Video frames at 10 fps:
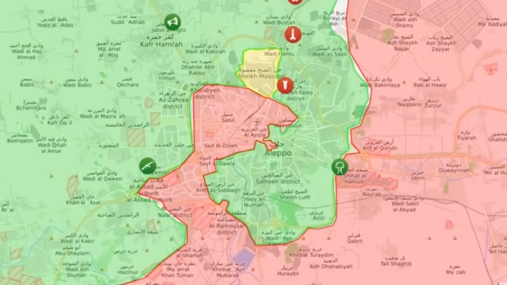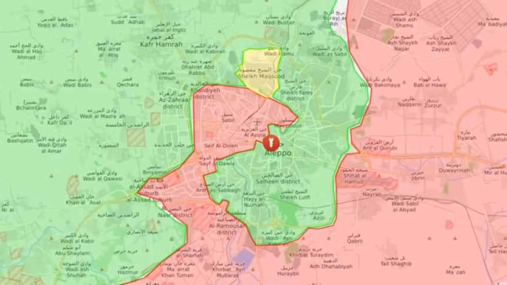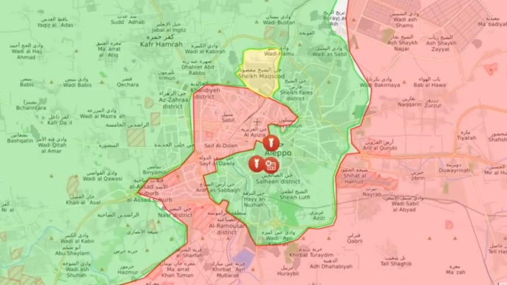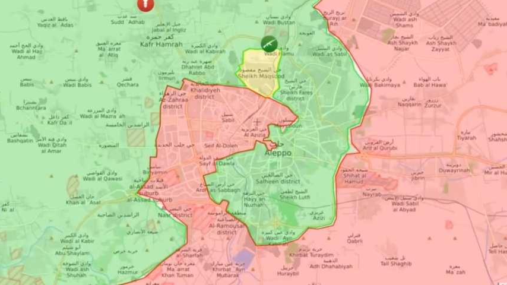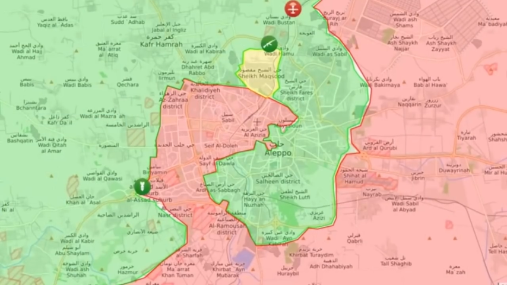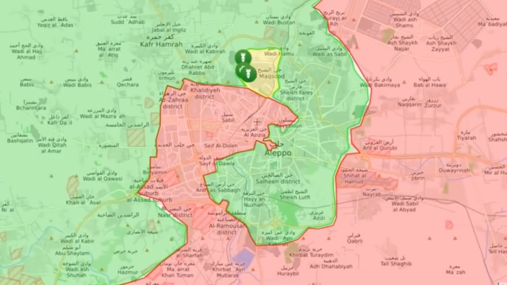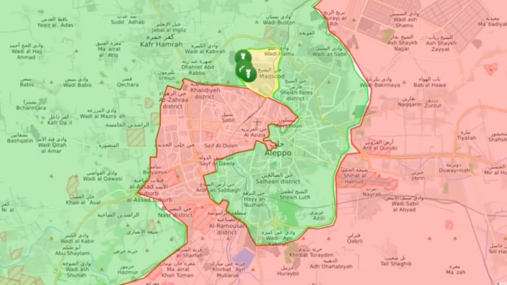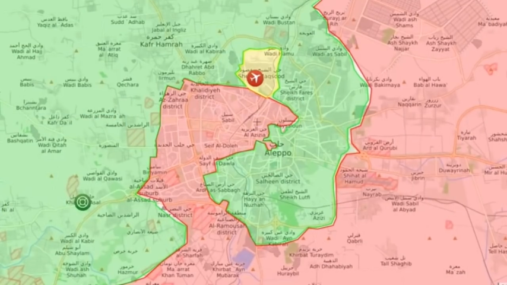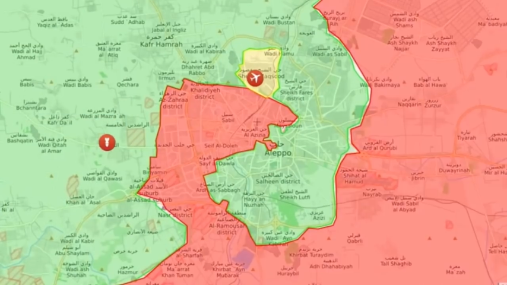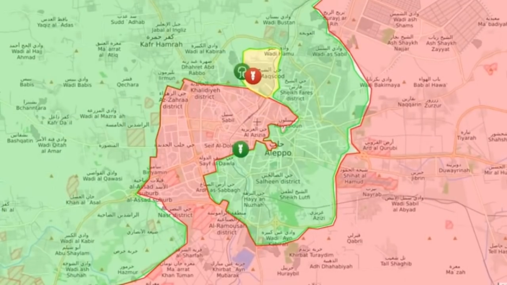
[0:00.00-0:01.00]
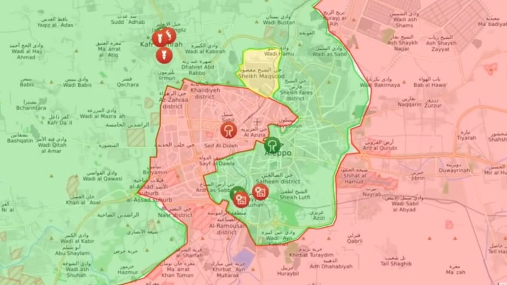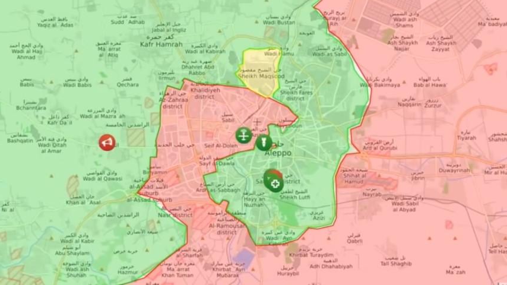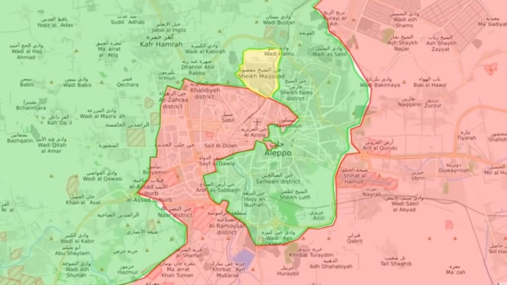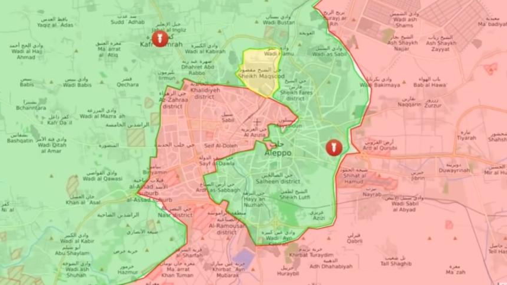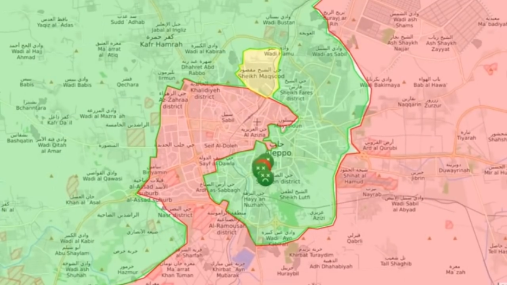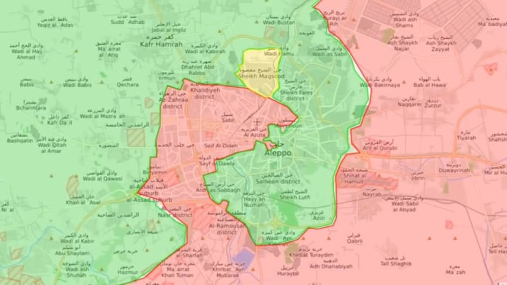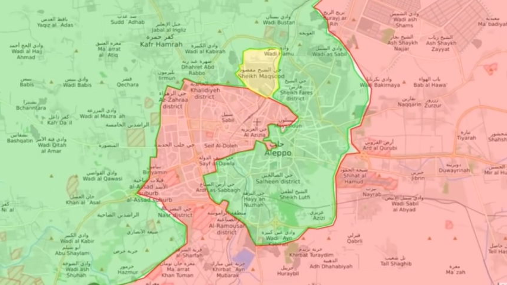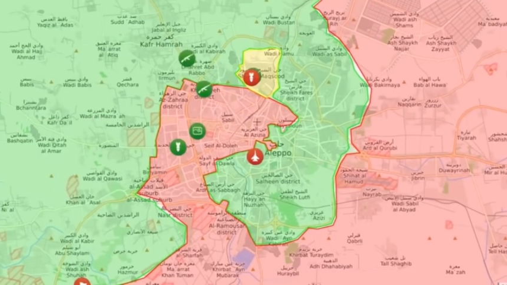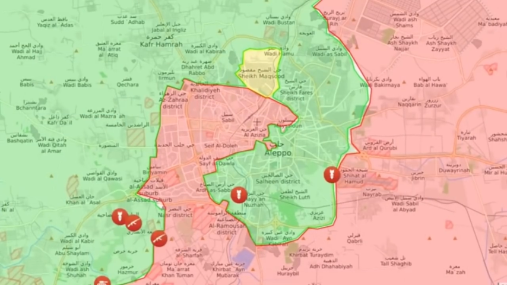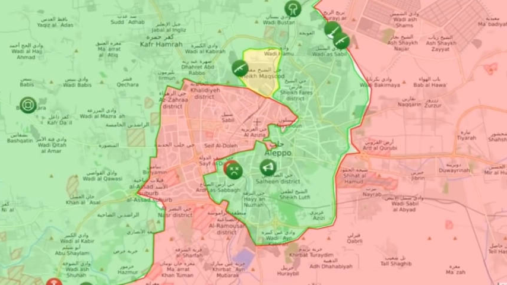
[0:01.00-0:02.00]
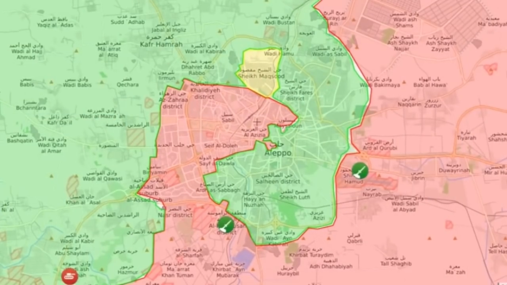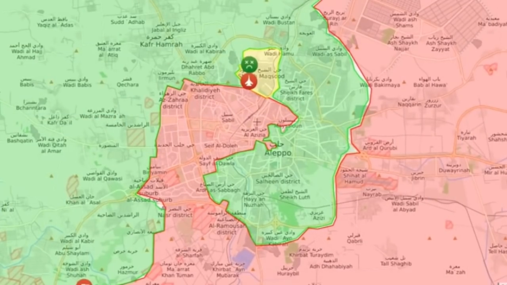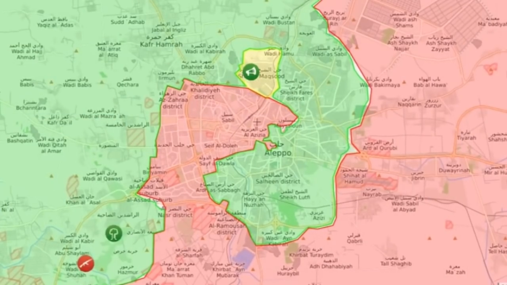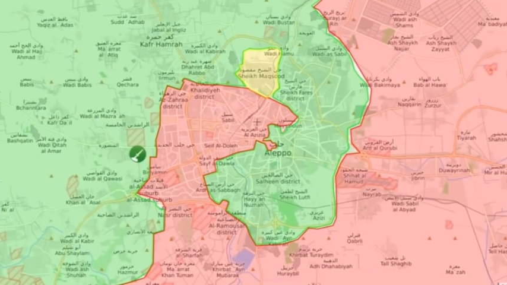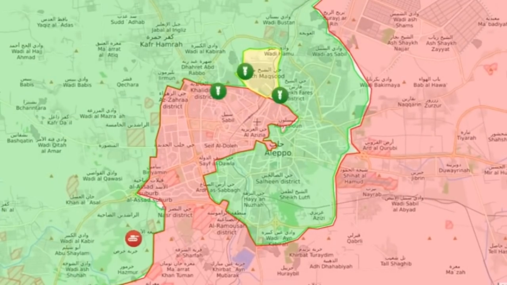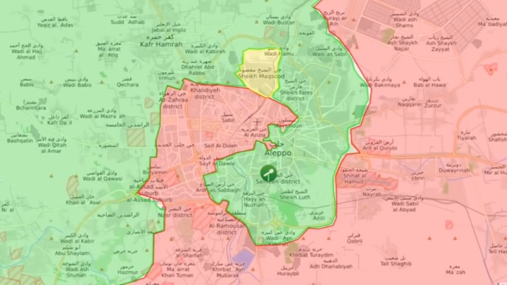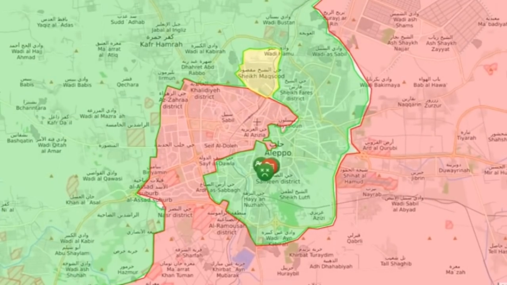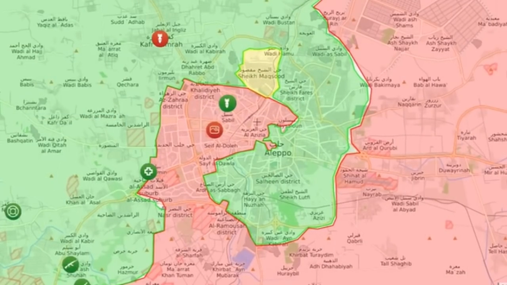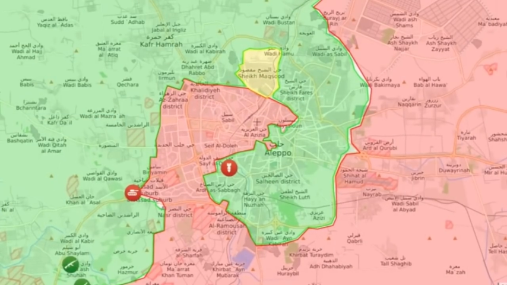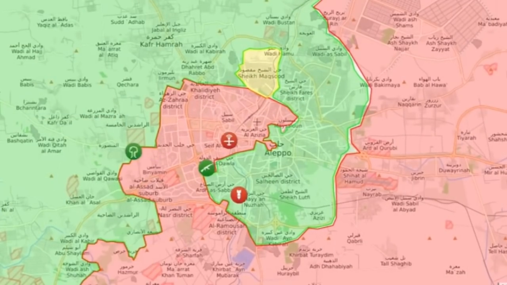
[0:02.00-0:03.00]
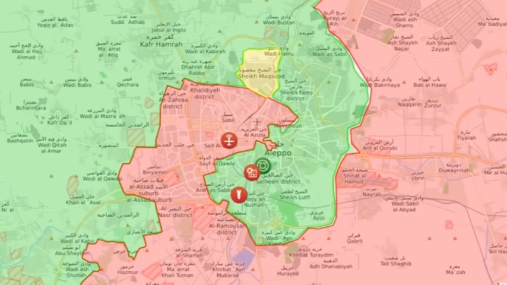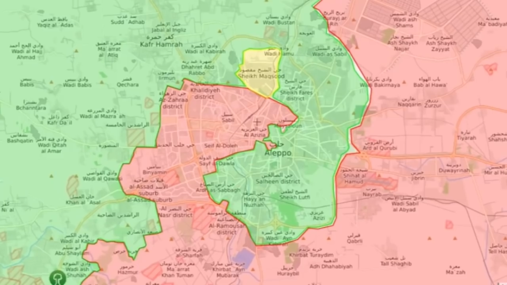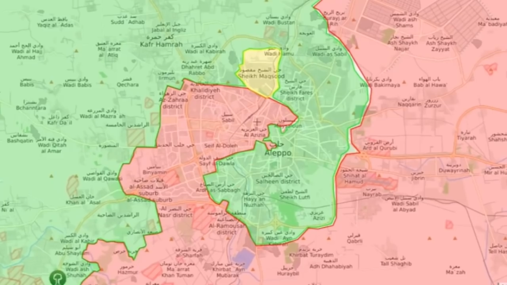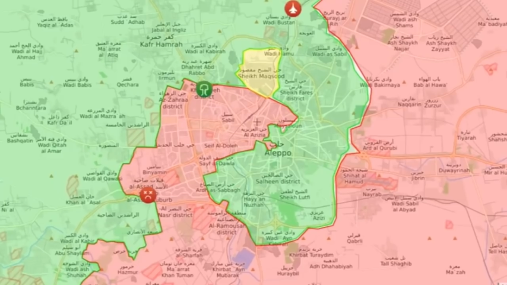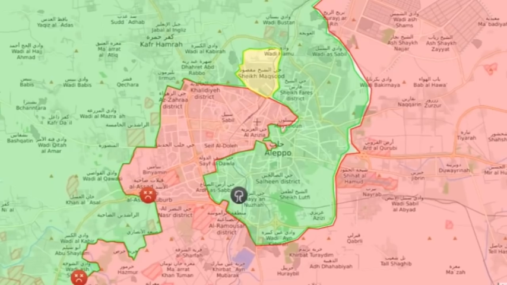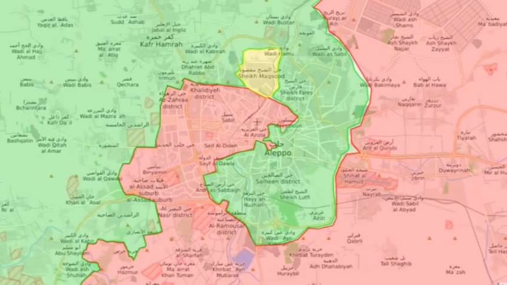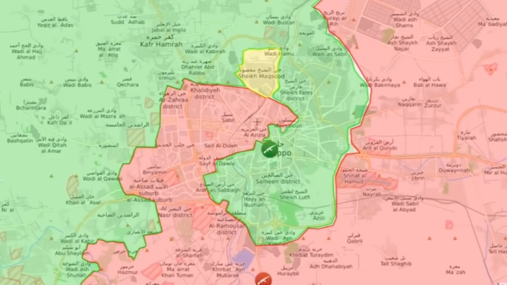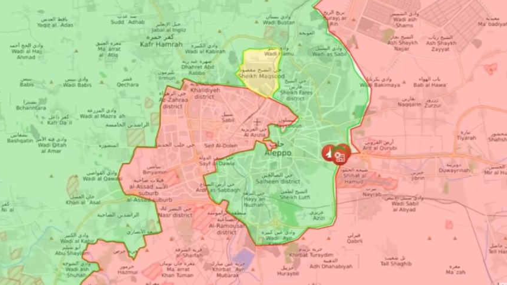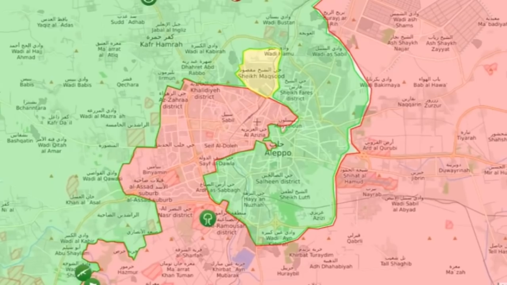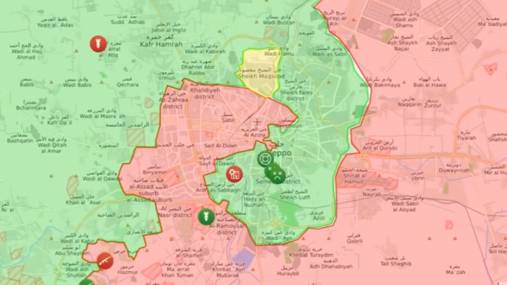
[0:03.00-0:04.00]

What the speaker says: (no speaker visible)